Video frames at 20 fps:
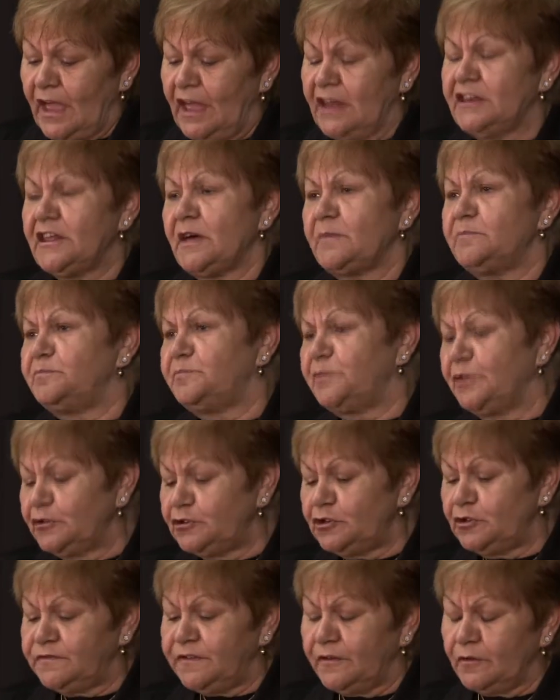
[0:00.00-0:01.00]
And a
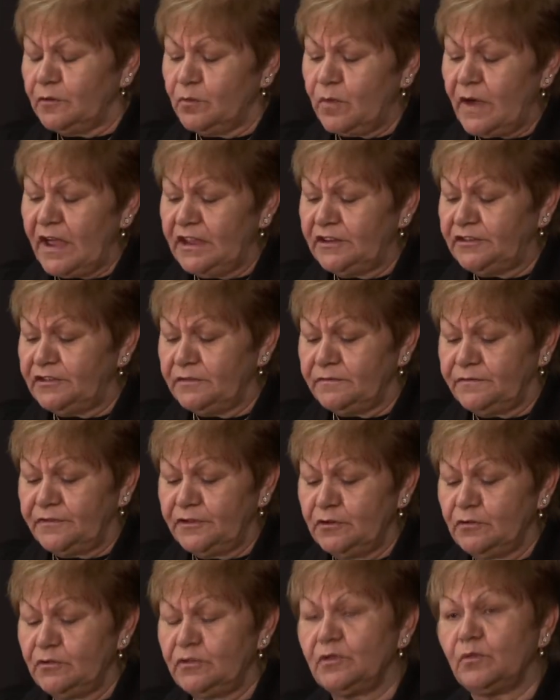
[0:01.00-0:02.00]
beautiful way to
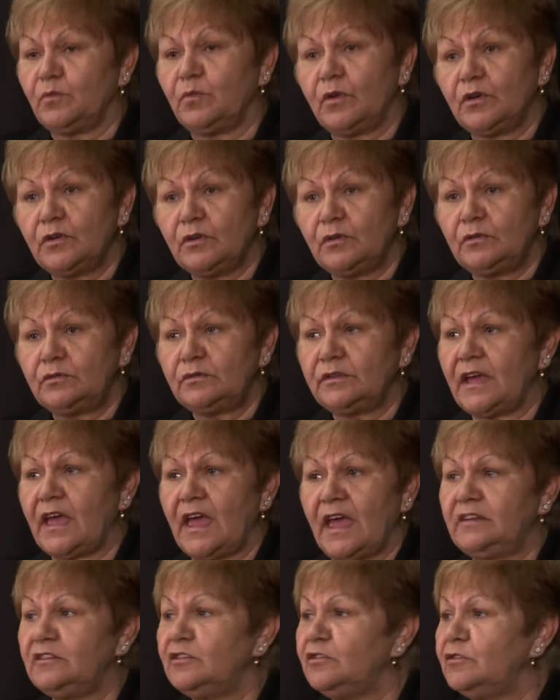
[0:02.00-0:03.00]
view the world
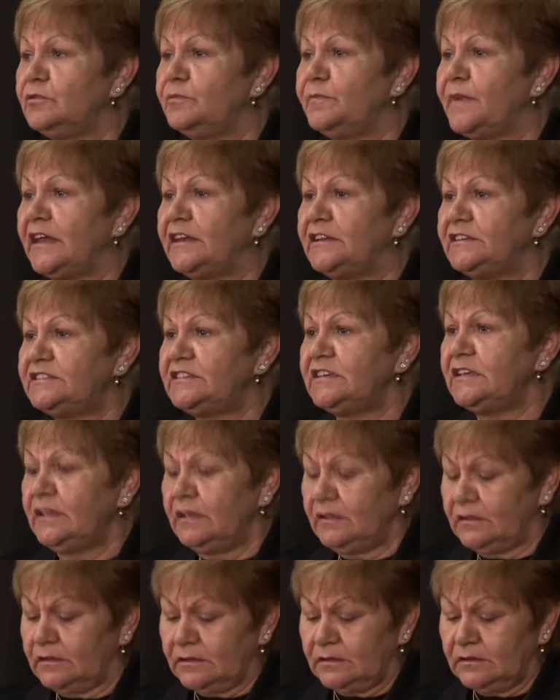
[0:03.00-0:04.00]
and
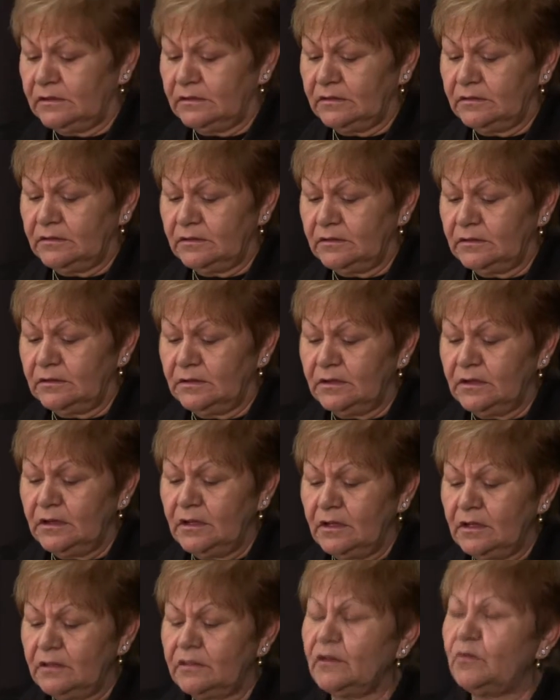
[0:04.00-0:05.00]
humanity?
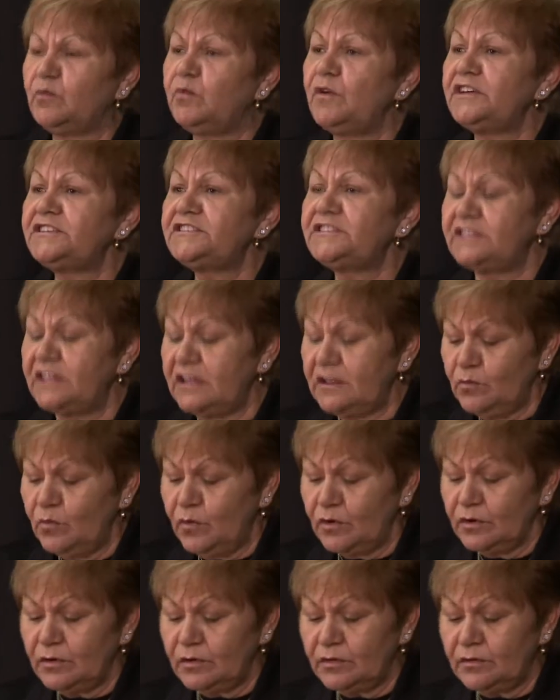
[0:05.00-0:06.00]
The
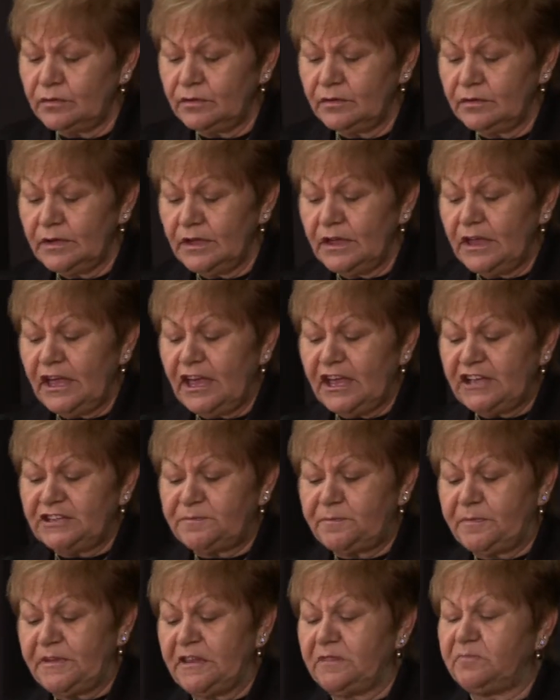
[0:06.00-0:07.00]
Western world
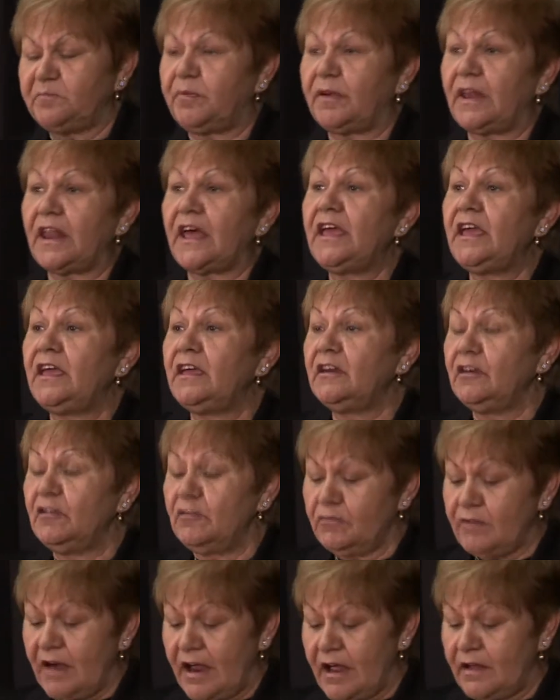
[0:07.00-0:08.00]
has been playing
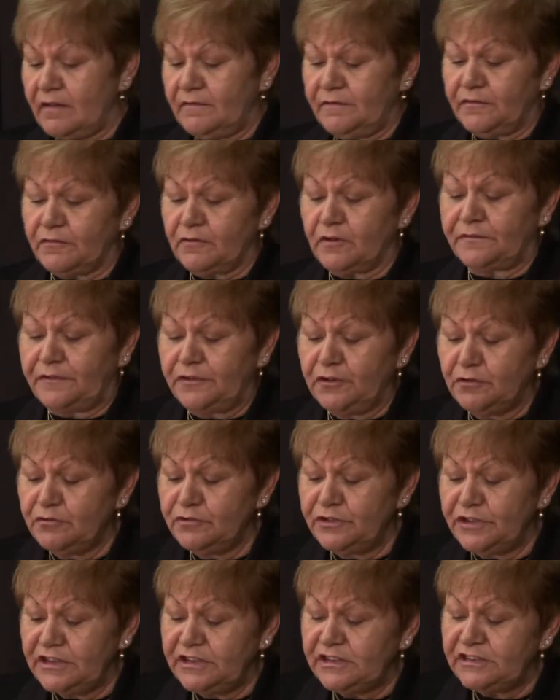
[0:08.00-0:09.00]
around for a
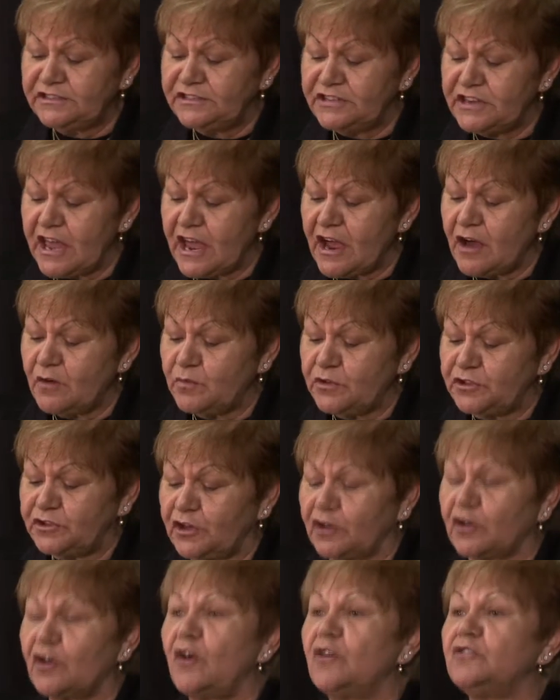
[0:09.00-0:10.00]
few years now with
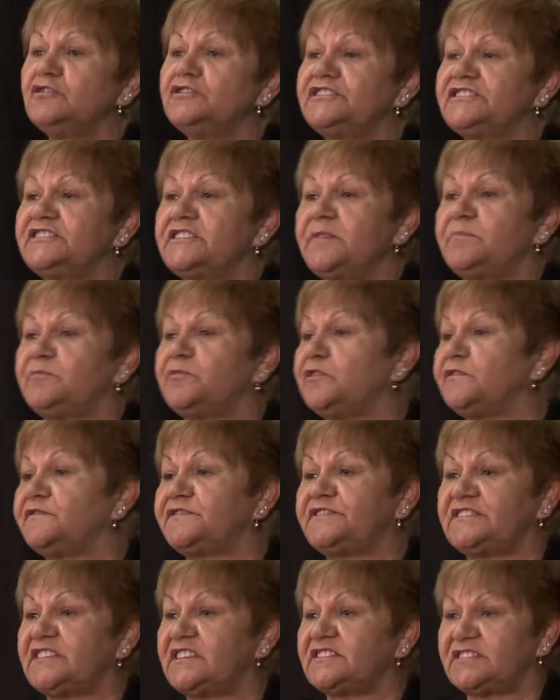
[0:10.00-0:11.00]
the concept of
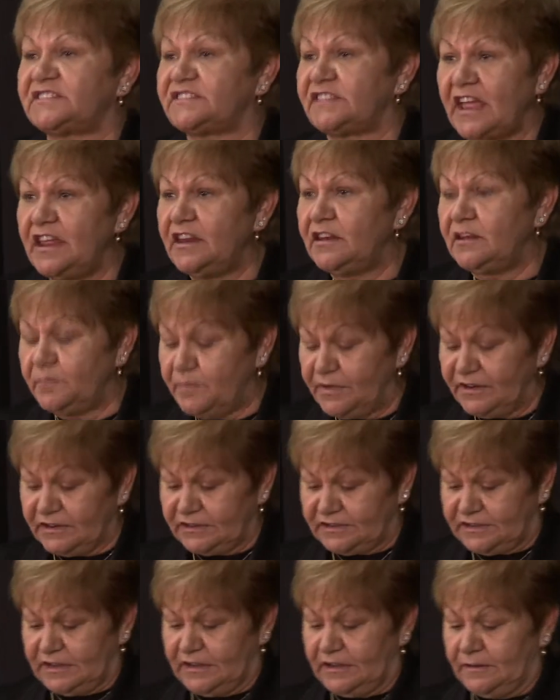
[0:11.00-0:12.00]

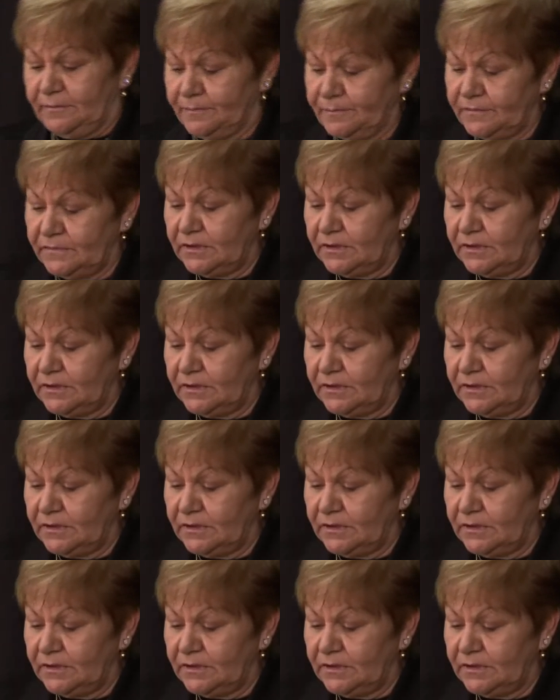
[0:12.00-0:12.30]
sustainability,